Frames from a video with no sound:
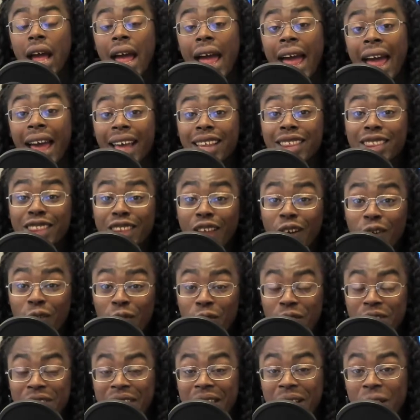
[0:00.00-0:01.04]
Hello
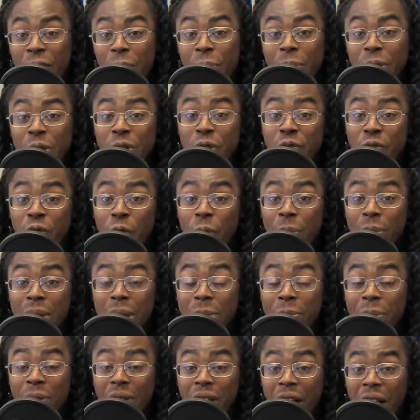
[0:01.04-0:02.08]
there, beautiful
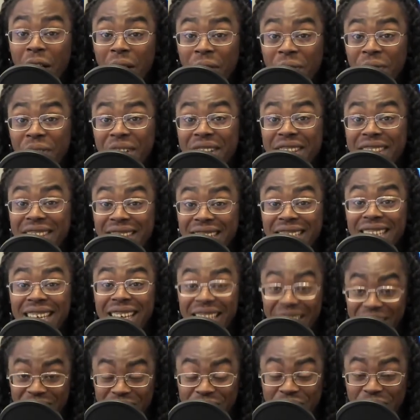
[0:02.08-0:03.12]
people of the
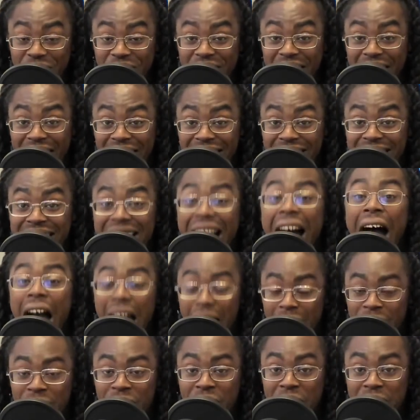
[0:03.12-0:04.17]
internet. I
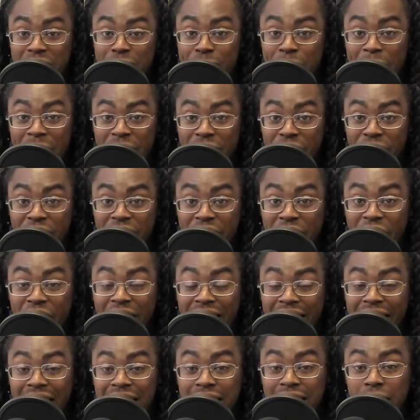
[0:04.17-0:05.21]
am Vance Paynter here
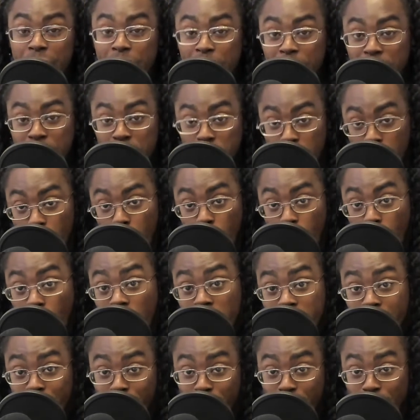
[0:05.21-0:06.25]
again to bring you
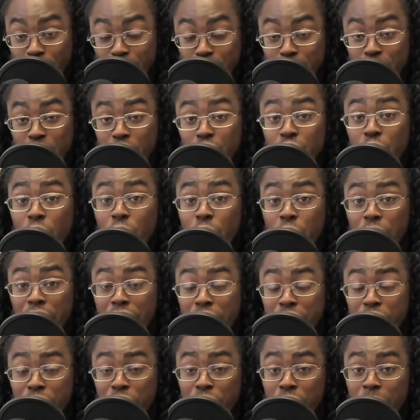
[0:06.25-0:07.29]
wonderful Turo
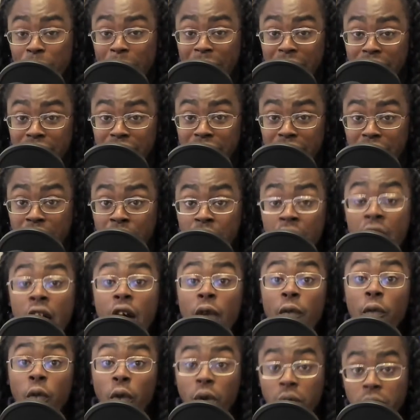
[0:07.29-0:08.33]
information
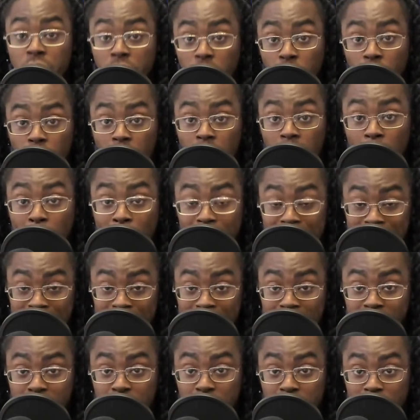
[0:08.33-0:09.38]
for your
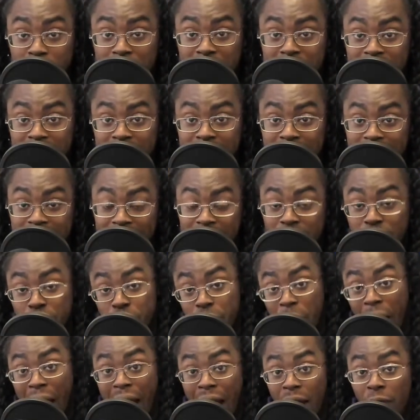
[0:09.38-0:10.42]
potential business that
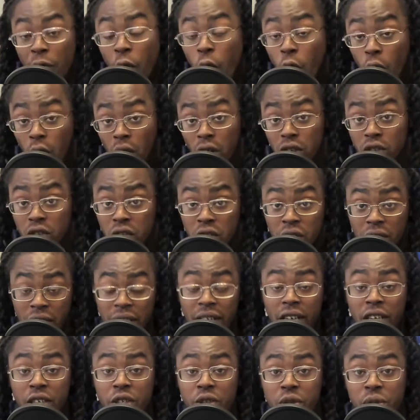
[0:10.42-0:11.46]
you have or are
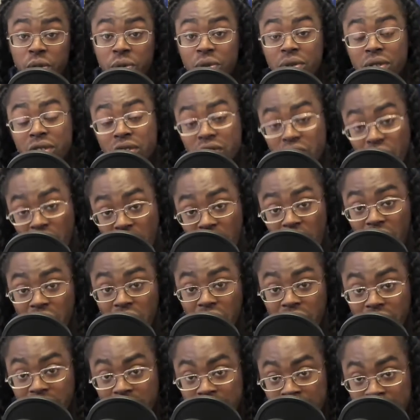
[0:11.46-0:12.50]
looking to
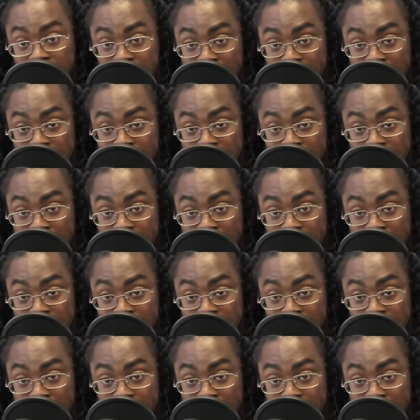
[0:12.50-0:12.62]
start.